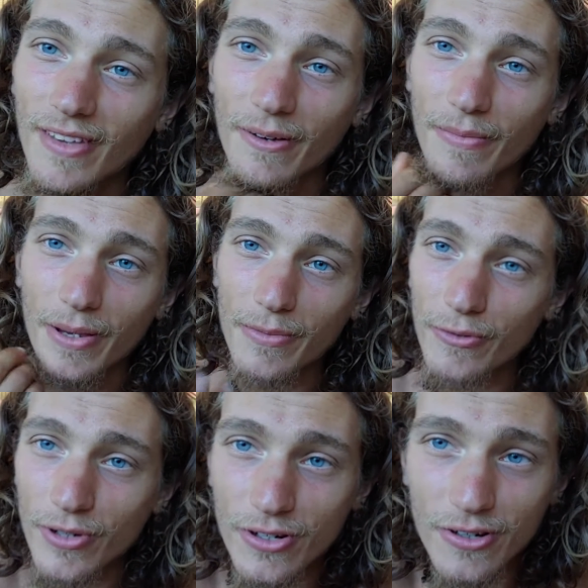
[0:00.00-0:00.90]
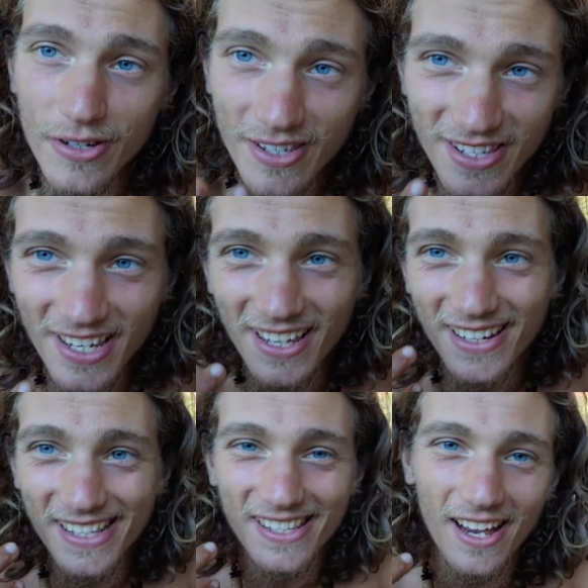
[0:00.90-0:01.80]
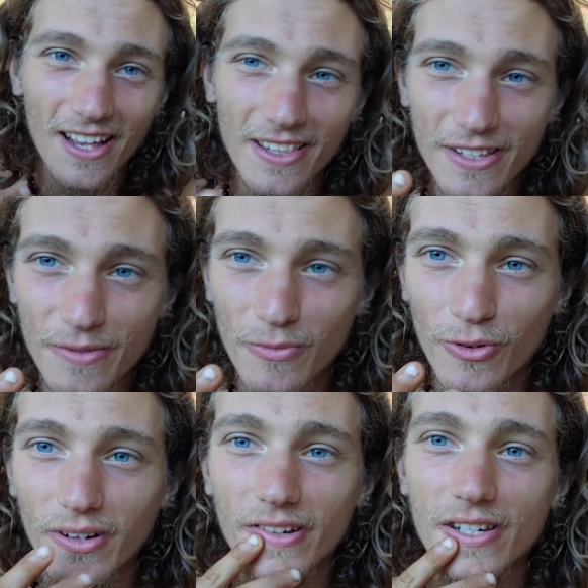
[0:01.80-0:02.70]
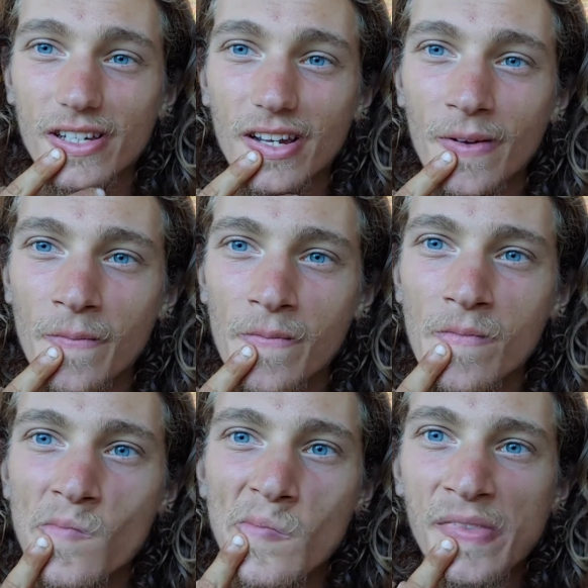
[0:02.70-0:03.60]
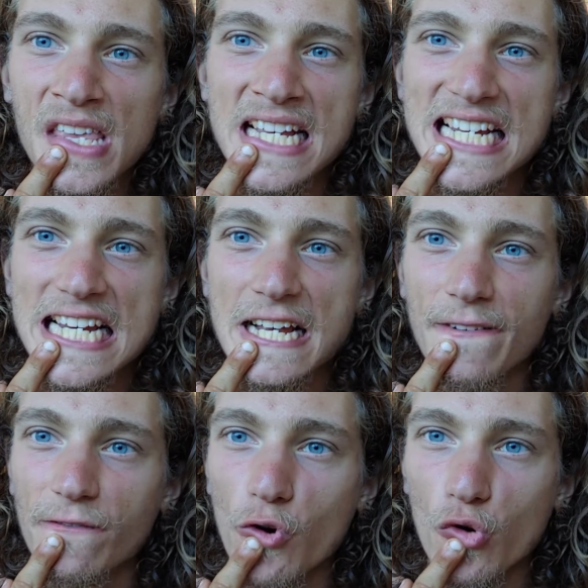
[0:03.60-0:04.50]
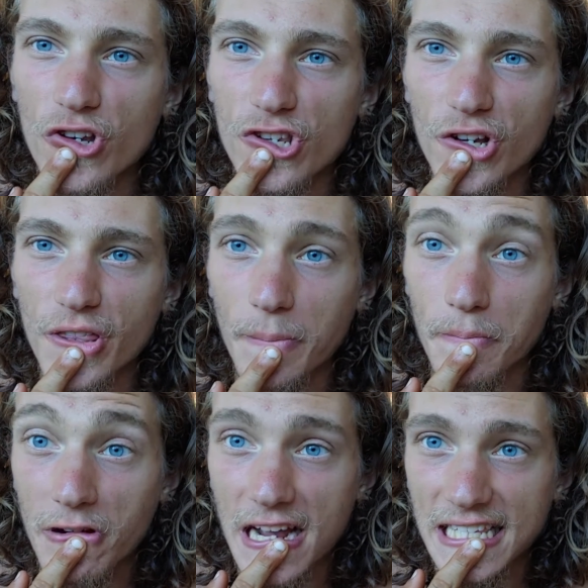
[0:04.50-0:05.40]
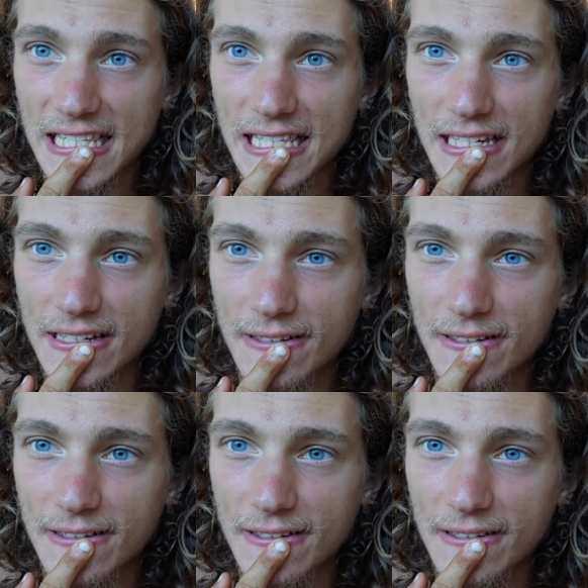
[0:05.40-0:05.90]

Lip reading: And maybe we should just sit in silence more and just focus on the breath